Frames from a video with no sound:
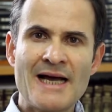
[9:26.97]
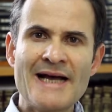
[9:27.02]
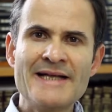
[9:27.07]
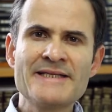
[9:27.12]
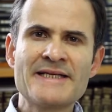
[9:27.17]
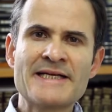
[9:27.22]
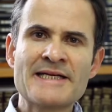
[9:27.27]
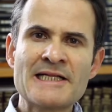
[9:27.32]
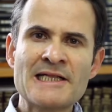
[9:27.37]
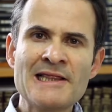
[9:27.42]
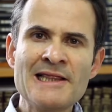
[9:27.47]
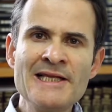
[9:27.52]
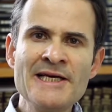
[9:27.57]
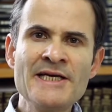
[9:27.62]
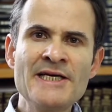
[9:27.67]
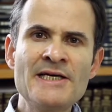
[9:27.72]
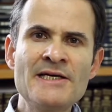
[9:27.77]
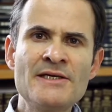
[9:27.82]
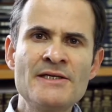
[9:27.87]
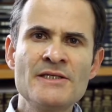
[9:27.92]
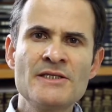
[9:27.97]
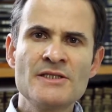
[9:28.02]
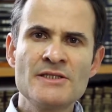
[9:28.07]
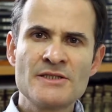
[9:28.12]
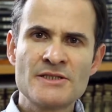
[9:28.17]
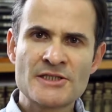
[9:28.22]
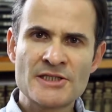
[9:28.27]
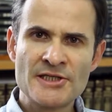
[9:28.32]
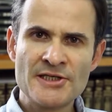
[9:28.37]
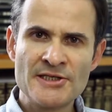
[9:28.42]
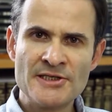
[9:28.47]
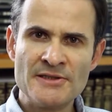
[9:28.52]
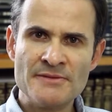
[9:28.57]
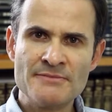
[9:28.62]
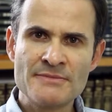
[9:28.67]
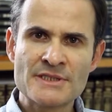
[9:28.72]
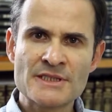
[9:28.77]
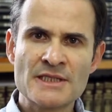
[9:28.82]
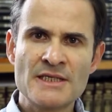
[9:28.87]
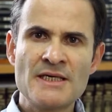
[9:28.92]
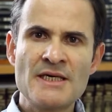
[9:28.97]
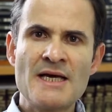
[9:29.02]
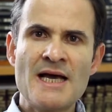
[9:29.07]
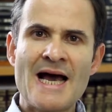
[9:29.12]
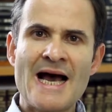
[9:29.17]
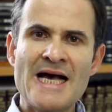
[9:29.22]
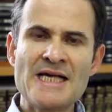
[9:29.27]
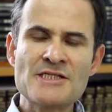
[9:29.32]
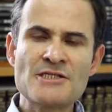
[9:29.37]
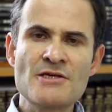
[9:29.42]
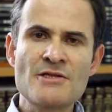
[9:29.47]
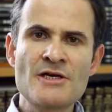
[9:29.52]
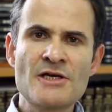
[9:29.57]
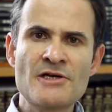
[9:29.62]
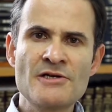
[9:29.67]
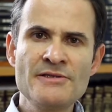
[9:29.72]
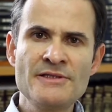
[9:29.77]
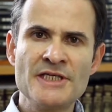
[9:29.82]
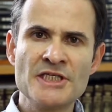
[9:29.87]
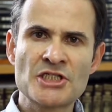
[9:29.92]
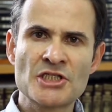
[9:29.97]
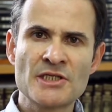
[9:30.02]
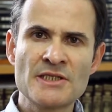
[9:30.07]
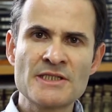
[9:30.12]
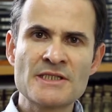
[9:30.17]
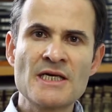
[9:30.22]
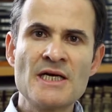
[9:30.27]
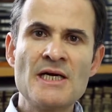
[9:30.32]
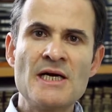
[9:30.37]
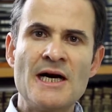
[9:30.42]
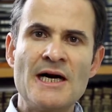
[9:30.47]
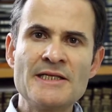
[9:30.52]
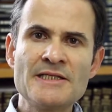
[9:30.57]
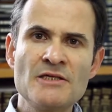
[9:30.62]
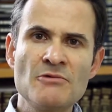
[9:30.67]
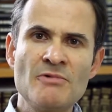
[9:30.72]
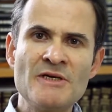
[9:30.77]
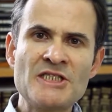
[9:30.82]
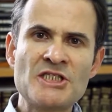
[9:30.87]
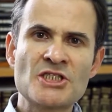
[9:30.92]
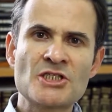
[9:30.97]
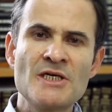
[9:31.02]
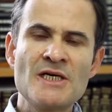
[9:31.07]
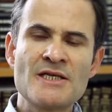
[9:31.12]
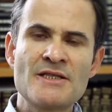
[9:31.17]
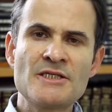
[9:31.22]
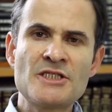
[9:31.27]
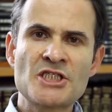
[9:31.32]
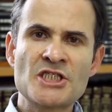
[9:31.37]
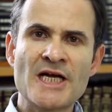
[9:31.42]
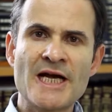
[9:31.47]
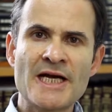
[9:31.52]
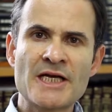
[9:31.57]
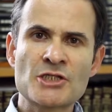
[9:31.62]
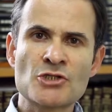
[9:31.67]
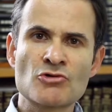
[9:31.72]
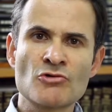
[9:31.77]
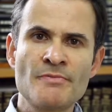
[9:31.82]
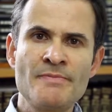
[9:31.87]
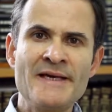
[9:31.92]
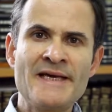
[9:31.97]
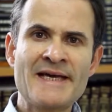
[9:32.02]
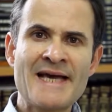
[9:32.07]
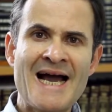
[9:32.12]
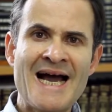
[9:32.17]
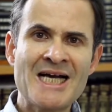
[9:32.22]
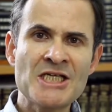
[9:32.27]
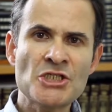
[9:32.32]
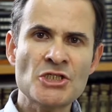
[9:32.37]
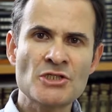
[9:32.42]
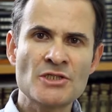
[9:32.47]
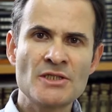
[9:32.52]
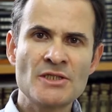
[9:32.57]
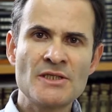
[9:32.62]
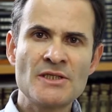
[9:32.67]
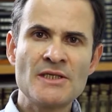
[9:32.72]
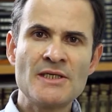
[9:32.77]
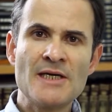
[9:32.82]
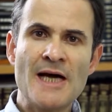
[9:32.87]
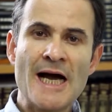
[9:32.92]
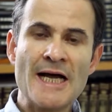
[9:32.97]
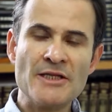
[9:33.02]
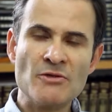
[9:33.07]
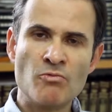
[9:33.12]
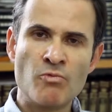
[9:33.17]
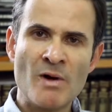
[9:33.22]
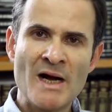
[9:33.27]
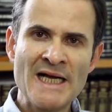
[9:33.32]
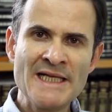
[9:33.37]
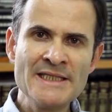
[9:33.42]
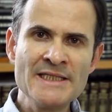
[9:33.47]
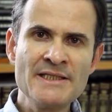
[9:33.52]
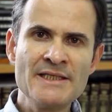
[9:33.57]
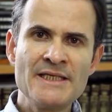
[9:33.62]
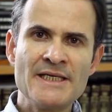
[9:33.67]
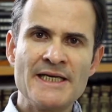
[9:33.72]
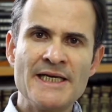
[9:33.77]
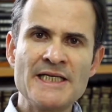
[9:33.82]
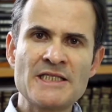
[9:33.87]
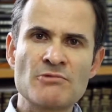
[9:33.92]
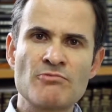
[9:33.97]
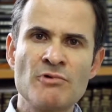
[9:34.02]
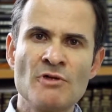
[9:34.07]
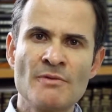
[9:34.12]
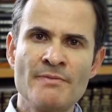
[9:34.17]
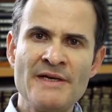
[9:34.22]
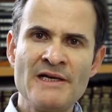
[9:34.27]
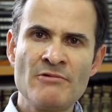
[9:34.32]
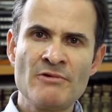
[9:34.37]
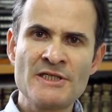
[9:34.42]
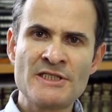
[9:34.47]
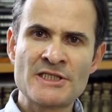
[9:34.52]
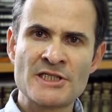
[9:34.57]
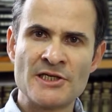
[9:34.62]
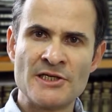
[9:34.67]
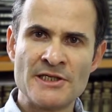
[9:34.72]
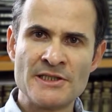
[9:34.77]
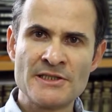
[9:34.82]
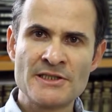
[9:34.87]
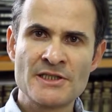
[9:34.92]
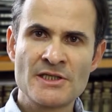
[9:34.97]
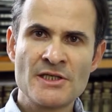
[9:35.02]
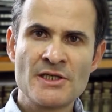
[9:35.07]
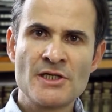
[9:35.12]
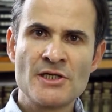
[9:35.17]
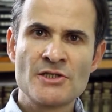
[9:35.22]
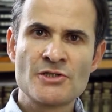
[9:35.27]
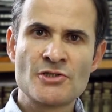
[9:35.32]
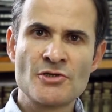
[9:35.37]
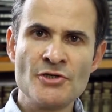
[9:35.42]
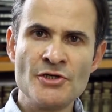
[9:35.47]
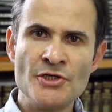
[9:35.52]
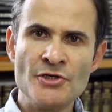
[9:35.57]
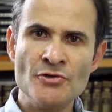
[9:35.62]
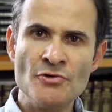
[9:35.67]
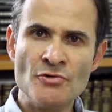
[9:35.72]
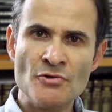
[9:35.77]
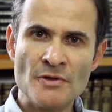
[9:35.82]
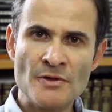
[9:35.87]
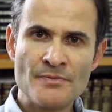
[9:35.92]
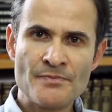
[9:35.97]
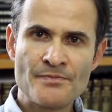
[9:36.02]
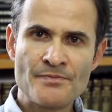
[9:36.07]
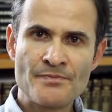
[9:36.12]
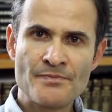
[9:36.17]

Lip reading: and clear terms as to the conditions under which the check should be cashed and when it will be returned to you.